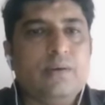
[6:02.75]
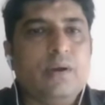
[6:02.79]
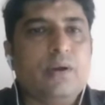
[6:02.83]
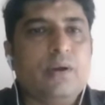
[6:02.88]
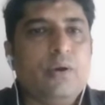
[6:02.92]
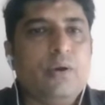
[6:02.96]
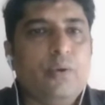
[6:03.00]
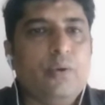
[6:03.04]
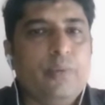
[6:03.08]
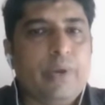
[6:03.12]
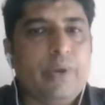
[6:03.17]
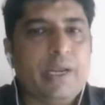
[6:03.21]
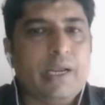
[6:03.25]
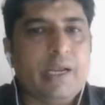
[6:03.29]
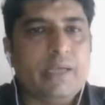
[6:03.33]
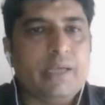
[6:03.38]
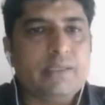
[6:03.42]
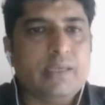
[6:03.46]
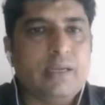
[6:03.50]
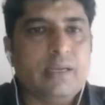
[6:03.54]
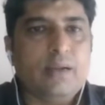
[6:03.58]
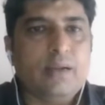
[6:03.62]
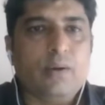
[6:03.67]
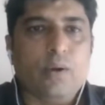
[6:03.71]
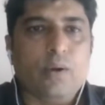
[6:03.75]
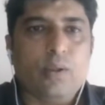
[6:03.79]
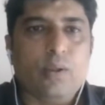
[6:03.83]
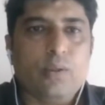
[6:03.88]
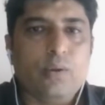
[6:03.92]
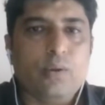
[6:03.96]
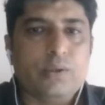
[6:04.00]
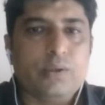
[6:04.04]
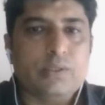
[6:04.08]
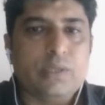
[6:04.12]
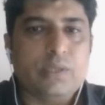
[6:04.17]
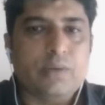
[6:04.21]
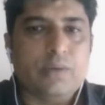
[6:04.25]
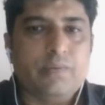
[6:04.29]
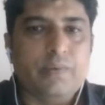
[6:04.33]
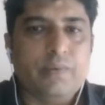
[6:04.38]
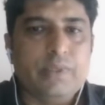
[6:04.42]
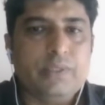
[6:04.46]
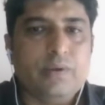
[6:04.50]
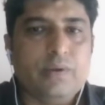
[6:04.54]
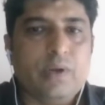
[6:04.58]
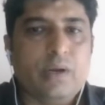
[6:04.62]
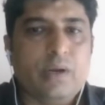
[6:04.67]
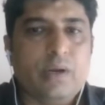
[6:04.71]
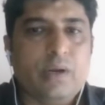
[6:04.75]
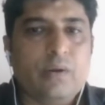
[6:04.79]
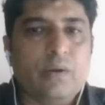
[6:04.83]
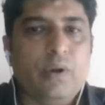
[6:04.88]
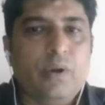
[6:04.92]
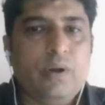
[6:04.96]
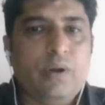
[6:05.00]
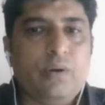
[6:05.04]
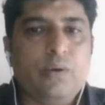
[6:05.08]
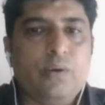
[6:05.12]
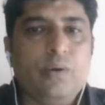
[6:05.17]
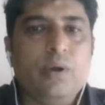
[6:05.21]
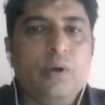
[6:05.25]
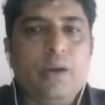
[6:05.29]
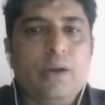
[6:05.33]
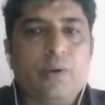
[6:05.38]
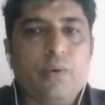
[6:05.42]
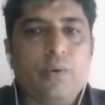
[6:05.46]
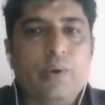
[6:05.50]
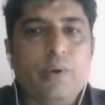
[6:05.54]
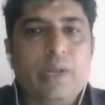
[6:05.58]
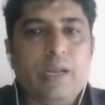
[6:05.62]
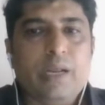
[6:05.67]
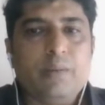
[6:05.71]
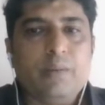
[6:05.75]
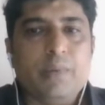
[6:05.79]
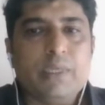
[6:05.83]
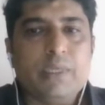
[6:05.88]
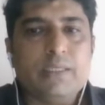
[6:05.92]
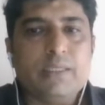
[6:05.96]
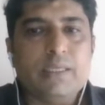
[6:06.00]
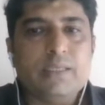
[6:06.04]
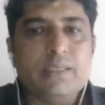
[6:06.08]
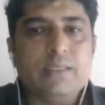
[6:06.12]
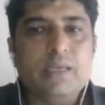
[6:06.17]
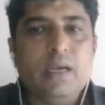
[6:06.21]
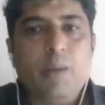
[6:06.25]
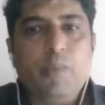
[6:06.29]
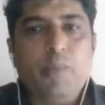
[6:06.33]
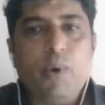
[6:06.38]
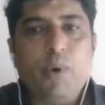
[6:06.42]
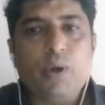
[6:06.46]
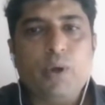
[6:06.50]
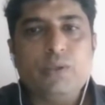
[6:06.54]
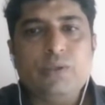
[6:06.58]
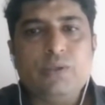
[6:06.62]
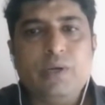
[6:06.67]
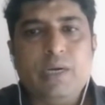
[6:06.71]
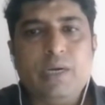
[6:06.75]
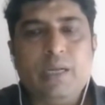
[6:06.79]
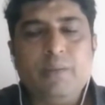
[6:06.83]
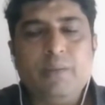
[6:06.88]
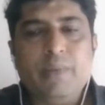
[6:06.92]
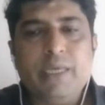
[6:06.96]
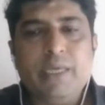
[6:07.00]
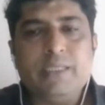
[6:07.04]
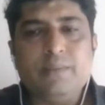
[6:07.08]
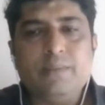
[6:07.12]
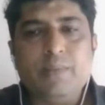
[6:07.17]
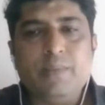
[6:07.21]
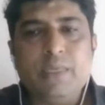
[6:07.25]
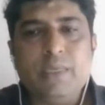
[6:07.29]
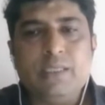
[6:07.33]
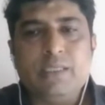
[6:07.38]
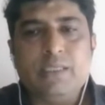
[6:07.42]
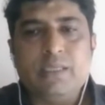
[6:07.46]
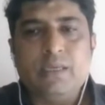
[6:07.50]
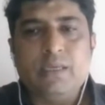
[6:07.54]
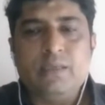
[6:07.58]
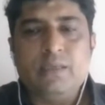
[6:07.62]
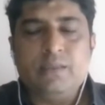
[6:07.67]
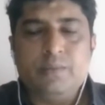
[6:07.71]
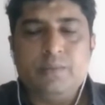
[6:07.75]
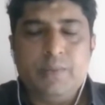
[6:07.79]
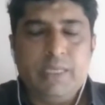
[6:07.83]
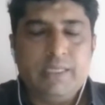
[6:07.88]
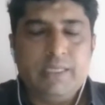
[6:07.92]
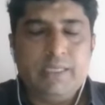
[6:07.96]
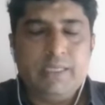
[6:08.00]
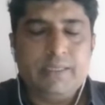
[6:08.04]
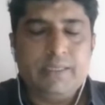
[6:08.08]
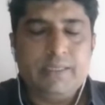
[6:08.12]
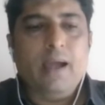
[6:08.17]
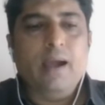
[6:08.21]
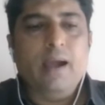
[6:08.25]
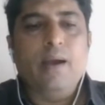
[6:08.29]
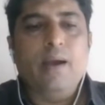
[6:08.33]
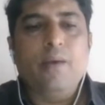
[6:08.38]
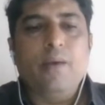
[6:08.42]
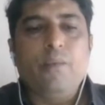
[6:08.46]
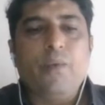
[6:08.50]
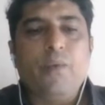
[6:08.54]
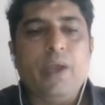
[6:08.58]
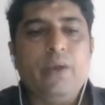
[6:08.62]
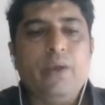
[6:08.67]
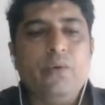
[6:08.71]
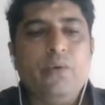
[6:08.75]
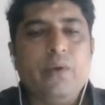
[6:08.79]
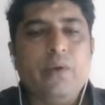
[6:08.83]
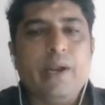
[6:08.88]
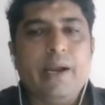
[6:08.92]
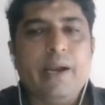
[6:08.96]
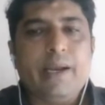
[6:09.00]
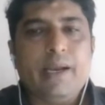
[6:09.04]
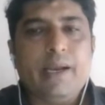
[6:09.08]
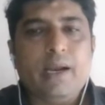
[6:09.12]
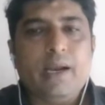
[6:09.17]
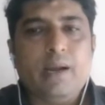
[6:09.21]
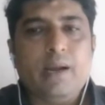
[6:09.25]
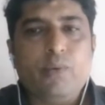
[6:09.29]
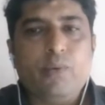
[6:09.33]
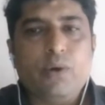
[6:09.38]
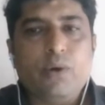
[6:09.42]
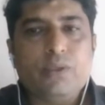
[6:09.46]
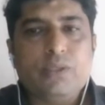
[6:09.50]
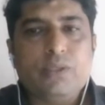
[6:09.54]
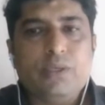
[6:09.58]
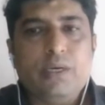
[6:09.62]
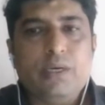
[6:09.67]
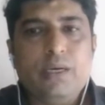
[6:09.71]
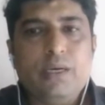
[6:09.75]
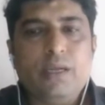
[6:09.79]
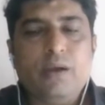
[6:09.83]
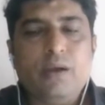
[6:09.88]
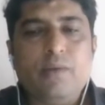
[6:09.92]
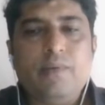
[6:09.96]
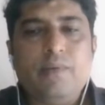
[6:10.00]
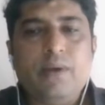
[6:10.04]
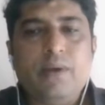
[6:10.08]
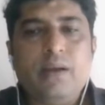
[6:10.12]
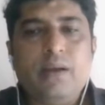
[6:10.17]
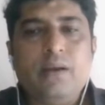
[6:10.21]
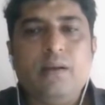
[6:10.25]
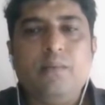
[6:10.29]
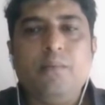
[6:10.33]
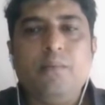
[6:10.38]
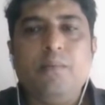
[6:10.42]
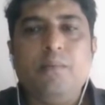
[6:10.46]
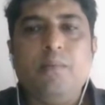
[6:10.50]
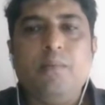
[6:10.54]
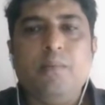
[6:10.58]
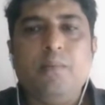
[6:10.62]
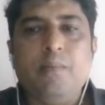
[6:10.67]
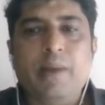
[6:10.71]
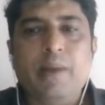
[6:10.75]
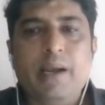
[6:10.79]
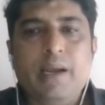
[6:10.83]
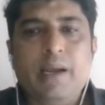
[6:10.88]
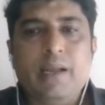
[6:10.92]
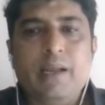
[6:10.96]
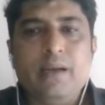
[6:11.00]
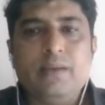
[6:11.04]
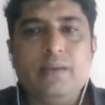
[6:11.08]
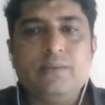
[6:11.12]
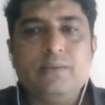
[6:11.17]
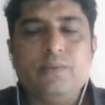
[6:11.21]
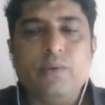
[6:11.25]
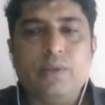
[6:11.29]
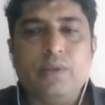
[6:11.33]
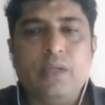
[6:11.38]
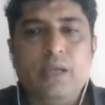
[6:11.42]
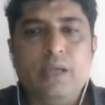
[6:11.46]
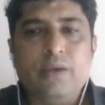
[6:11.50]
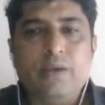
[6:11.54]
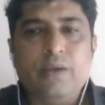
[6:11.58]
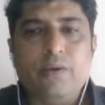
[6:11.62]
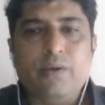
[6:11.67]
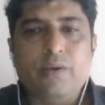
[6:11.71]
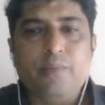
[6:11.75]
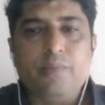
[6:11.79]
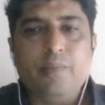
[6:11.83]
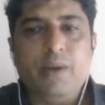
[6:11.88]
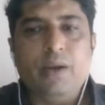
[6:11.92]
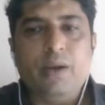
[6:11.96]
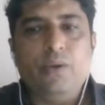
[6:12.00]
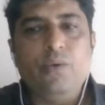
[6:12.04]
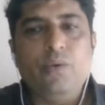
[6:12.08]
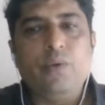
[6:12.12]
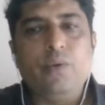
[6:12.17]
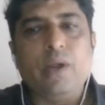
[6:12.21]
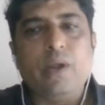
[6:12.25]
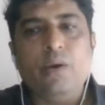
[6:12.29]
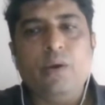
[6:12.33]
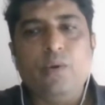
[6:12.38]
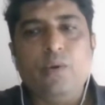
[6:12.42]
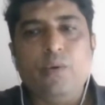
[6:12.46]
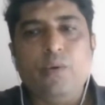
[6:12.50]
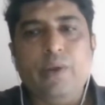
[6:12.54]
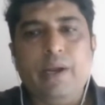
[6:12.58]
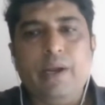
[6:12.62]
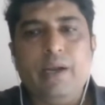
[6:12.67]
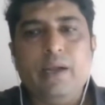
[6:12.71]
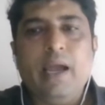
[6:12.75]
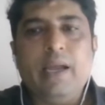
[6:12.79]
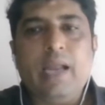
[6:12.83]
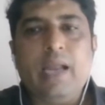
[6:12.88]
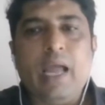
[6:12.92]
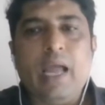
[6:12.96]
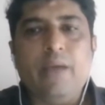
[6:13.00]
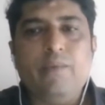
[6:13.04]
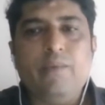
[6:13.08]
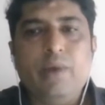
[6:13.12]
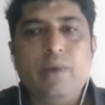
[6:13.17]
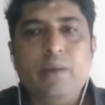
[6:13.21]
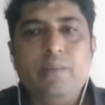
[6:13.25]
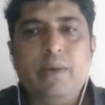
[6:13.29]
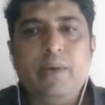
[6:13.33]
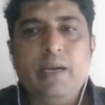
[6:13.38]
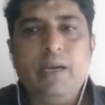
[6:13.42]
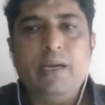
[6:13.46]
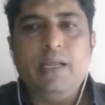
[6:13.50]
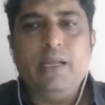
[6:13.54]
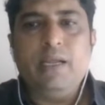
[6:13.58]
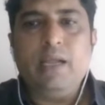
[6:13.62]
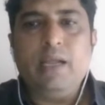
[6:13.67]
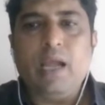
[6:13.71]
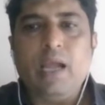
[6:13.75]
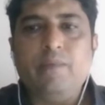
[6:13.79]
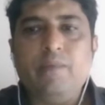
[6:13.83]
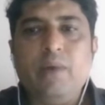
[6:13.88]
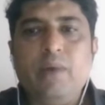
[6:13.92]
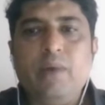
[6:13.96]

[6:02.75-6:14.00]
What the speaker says: your lubrication and all those stuff which you are going to in routine basis. Opportunity based maintenance means when you get an opportunity of an maintenance for the equipment, you can do it. And availability